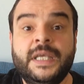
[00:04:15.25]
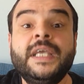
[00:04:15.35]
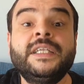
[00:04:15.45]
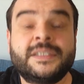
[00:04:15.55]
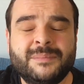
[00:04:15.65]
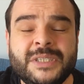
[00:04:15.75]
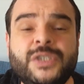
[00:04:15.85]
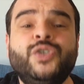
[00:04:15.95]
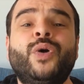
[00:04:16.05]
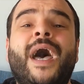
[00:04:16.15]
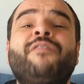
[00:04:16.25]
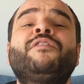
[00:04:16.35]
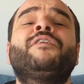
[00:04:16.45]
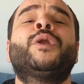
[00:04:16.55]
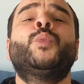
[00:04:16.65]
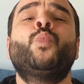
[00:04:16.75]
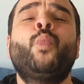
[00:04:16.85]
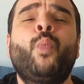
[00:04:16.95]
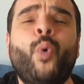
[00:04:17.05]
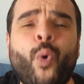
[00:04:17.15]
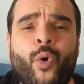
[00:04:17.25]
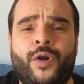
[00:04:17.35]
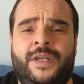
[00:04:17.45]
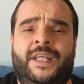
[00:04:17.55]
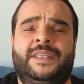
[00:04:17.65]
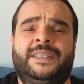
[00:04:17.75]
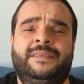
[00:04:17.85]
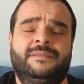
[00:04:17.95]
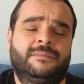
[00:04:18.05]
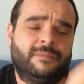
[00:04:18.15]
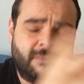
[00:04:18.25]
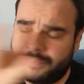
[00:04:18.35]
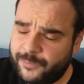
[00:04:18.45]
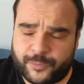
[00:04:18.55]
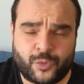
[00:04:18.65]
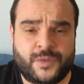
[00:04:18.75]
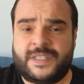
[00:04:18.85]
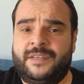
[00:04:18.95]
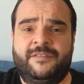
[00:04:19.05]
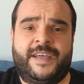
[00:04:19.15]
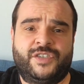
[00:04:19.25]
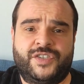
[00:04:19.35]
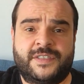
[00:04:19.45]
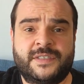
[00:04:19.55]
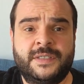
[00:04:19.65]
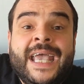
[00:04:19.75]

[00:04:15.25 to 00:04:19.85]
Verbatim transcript: In the meat, you have even more than fruits and veggies.